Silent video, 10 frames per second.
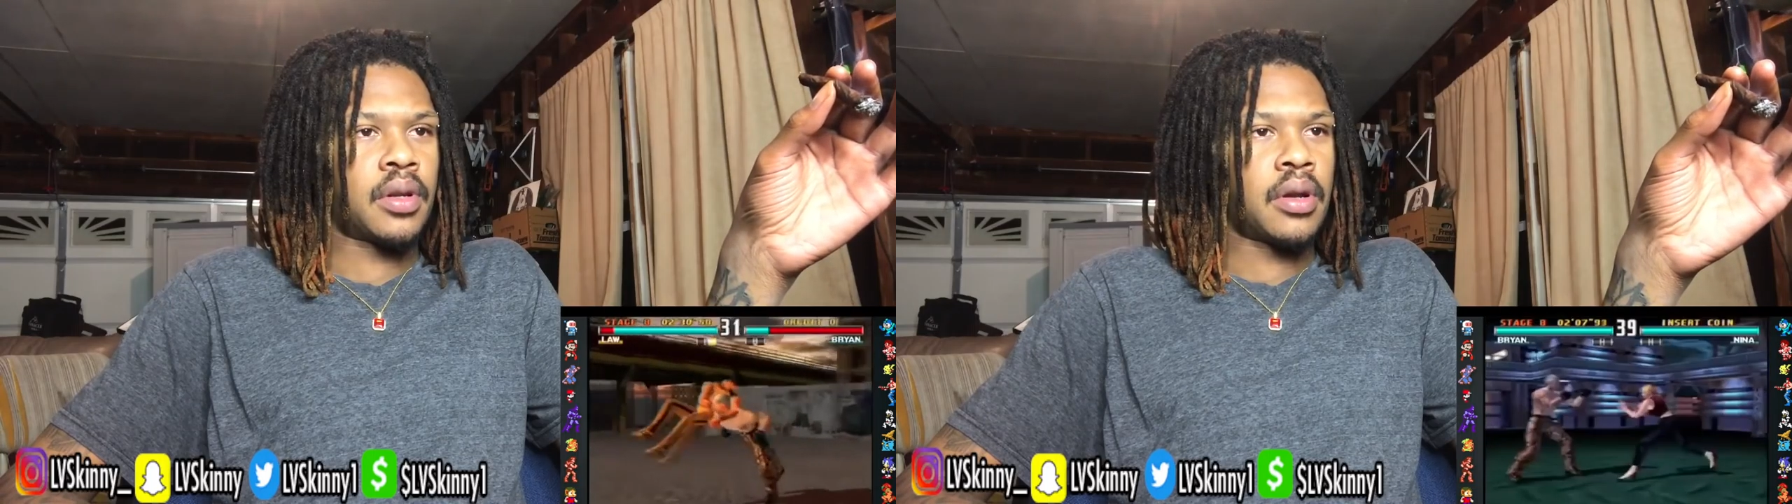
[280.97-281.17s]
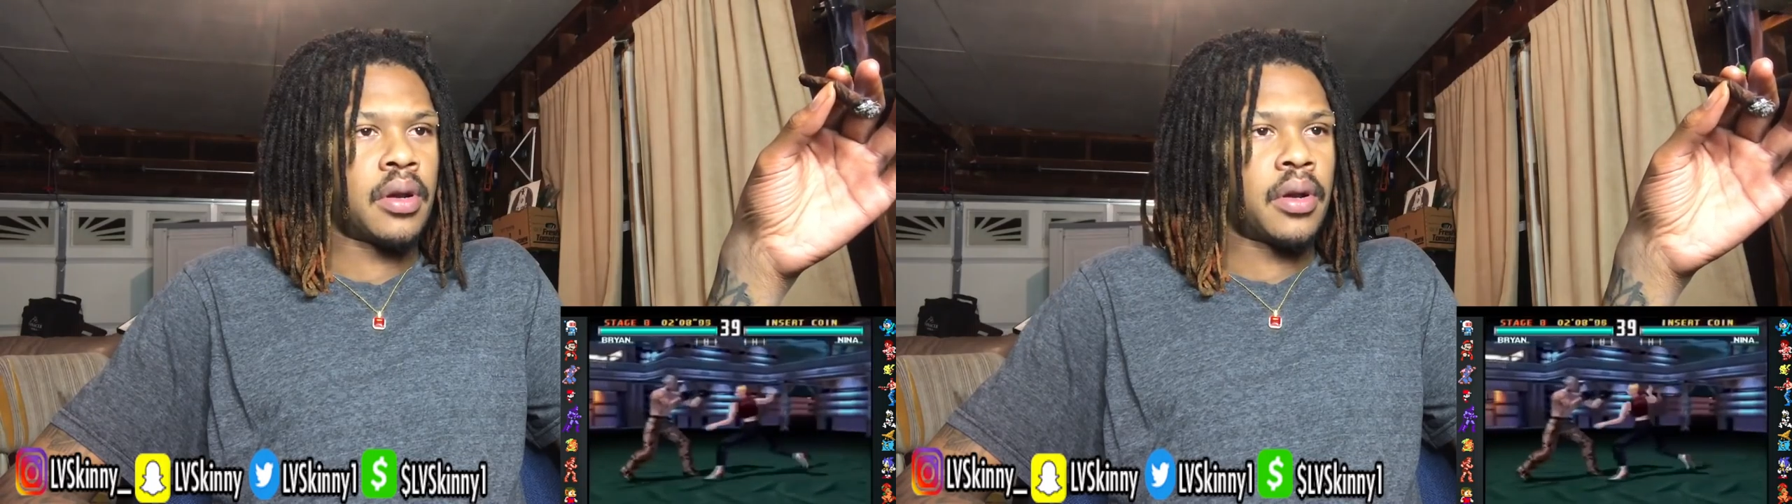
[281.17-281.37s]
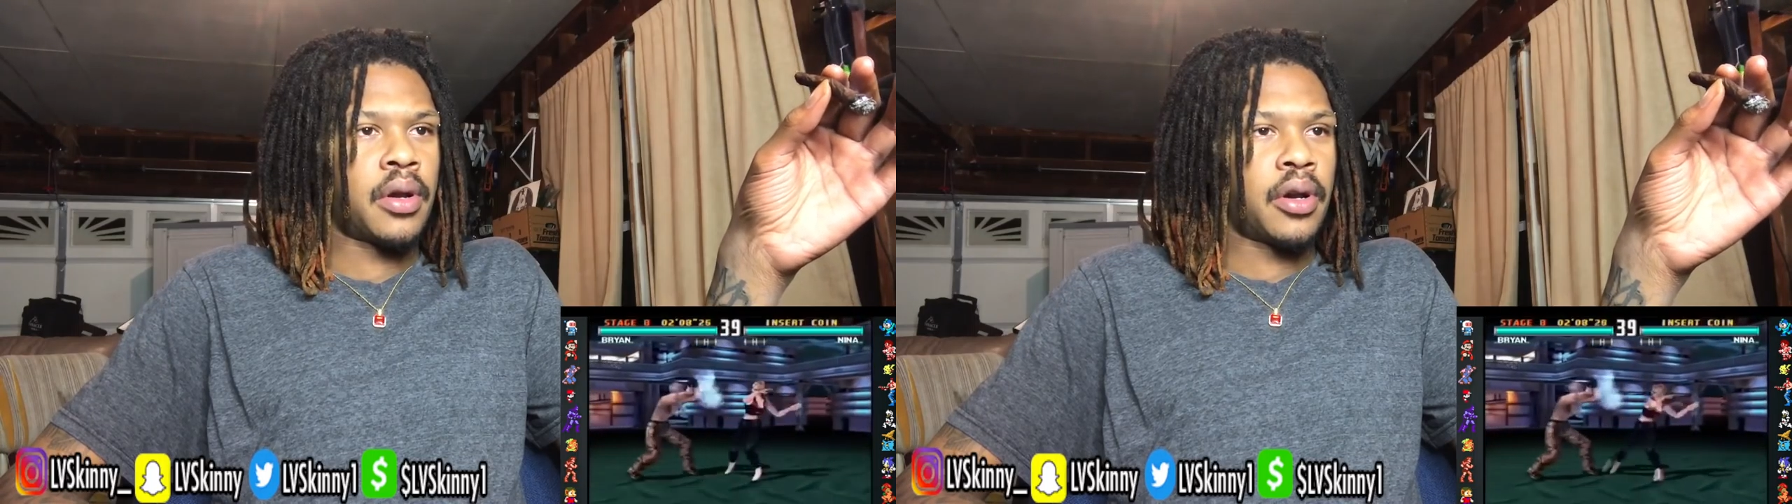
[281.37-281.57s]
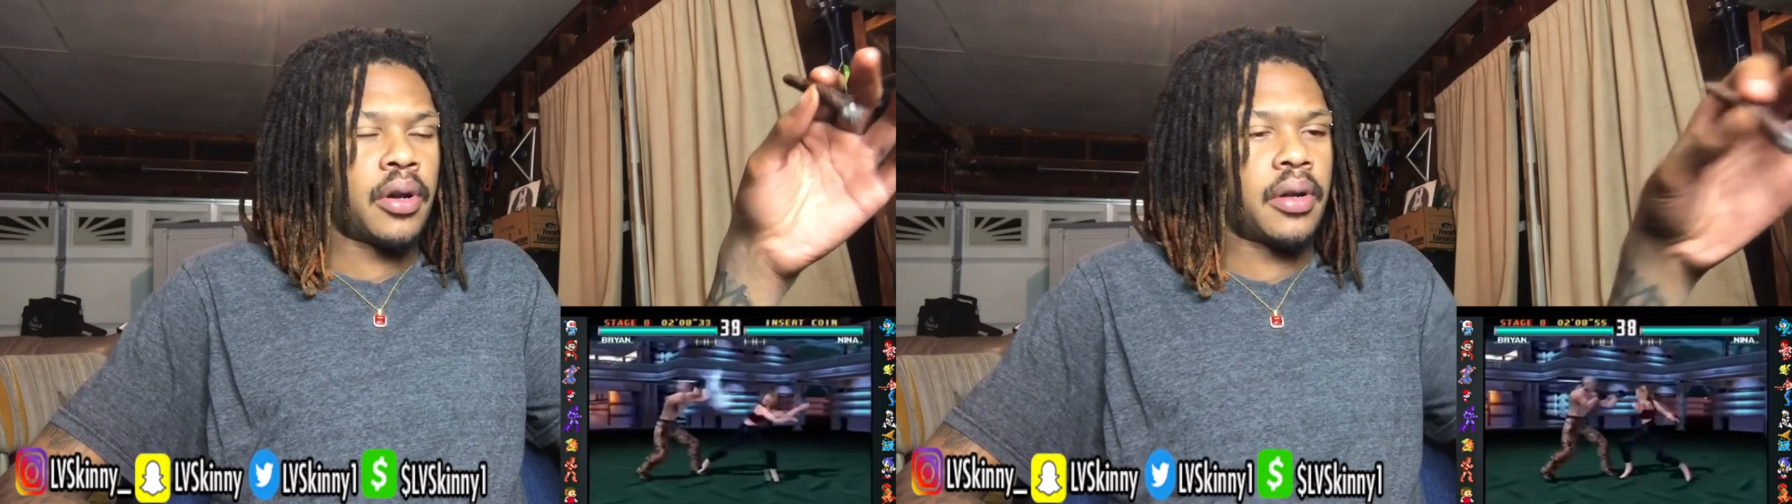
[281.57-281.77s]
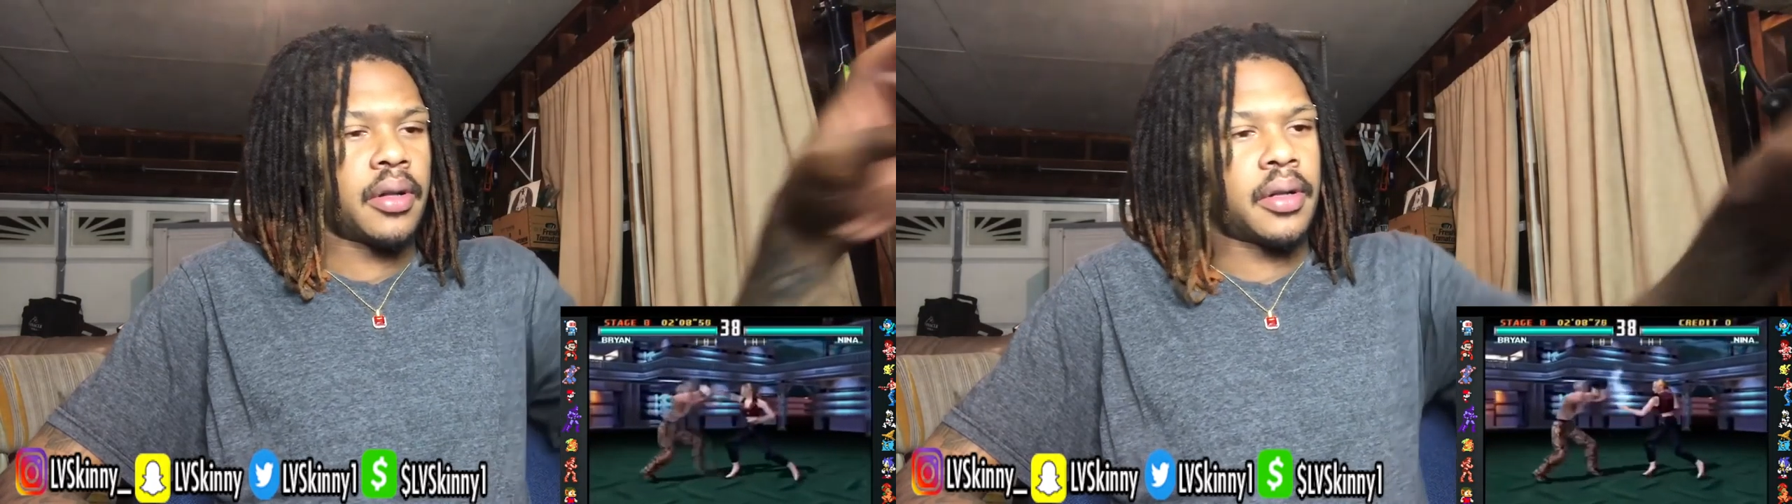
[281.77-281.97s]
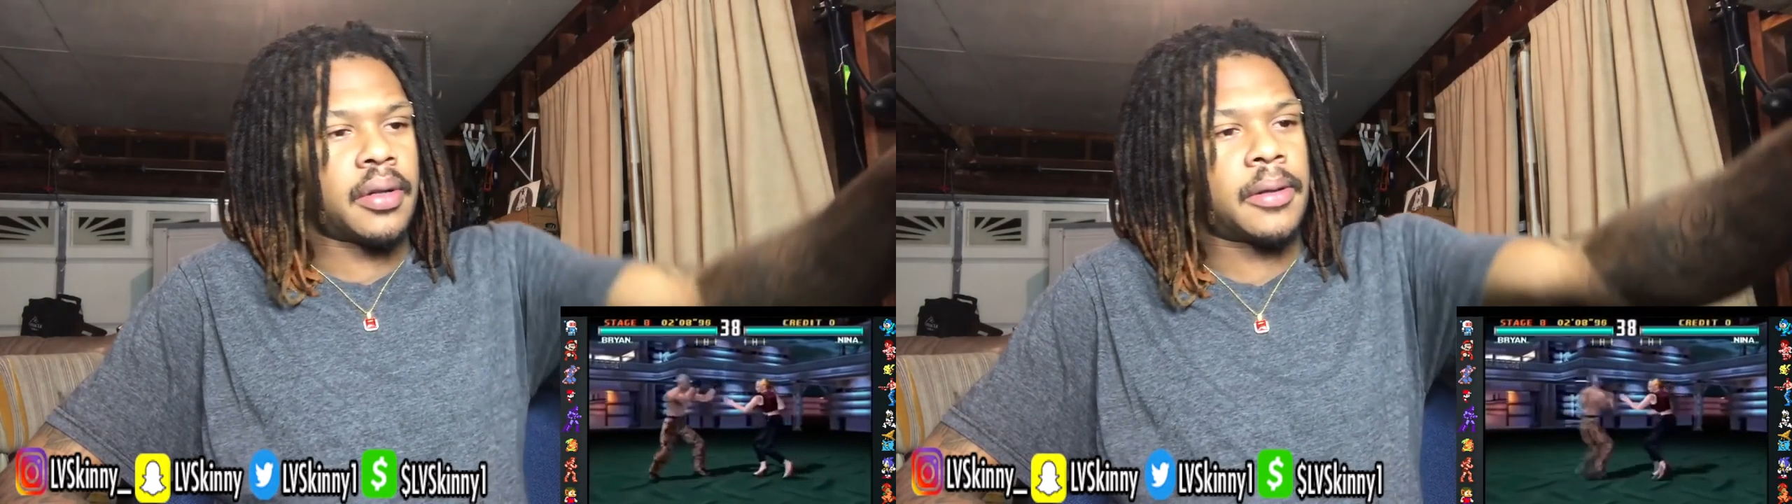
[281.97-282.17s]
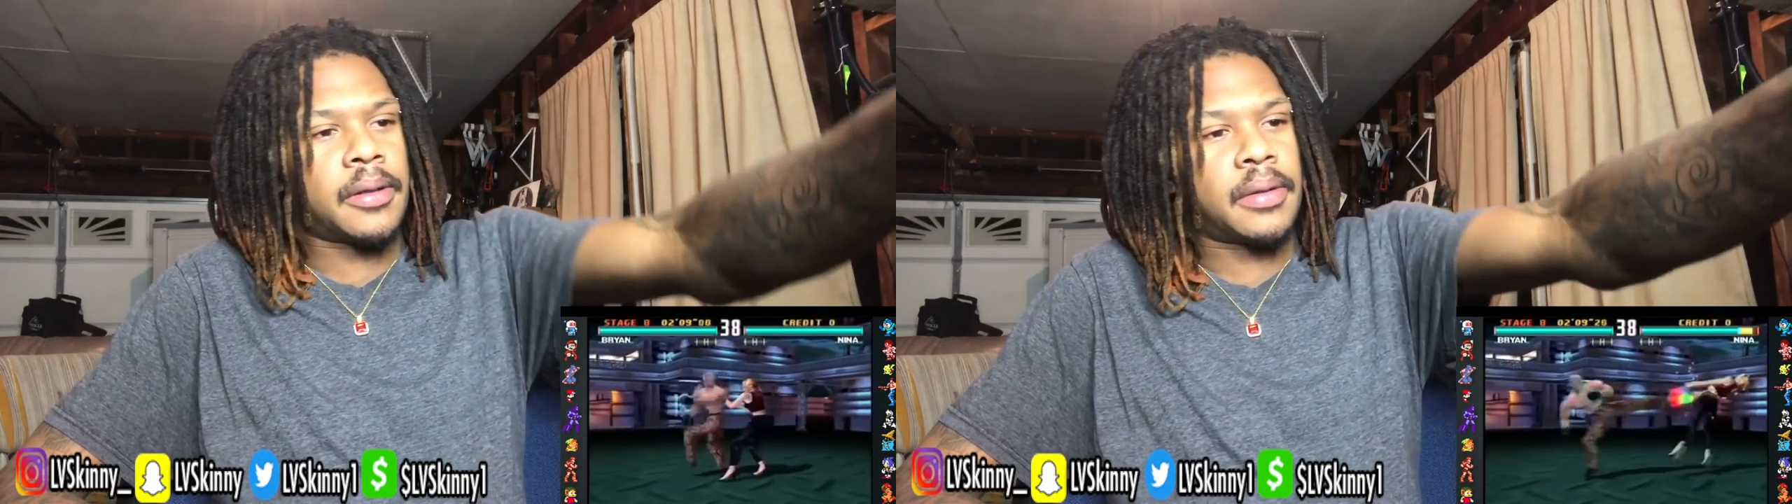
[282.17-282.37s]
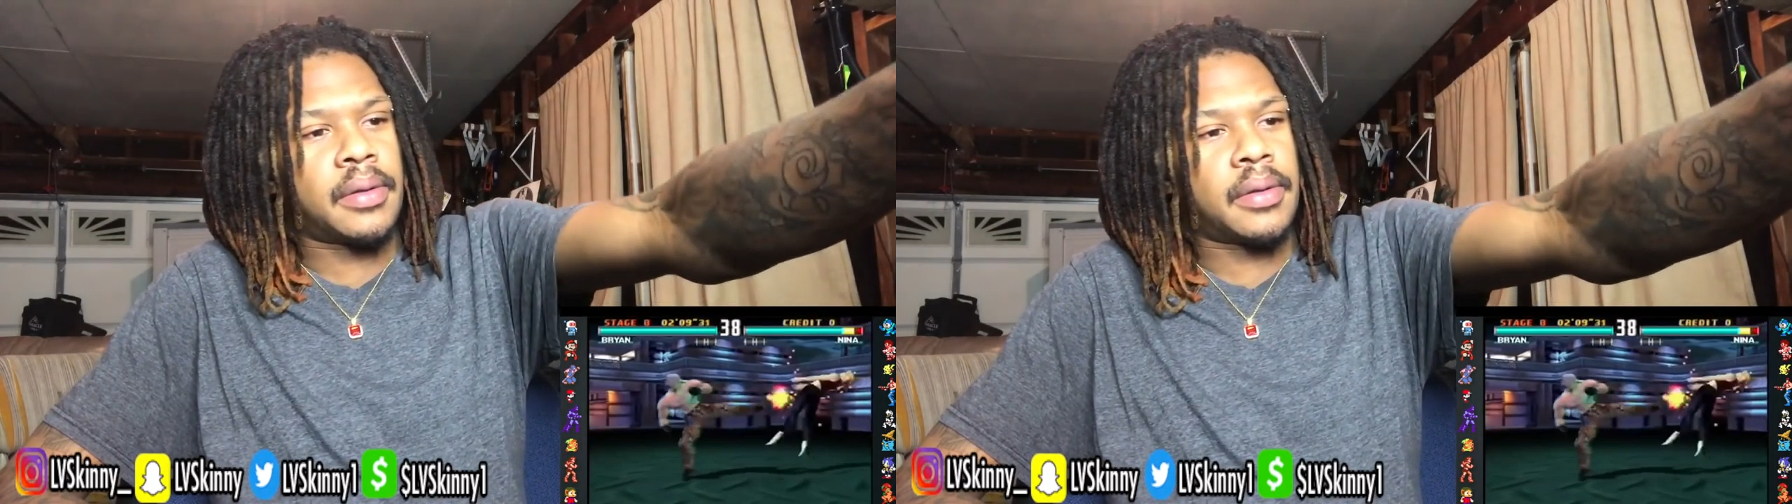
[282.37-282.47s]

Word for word: Insect, on the other hand,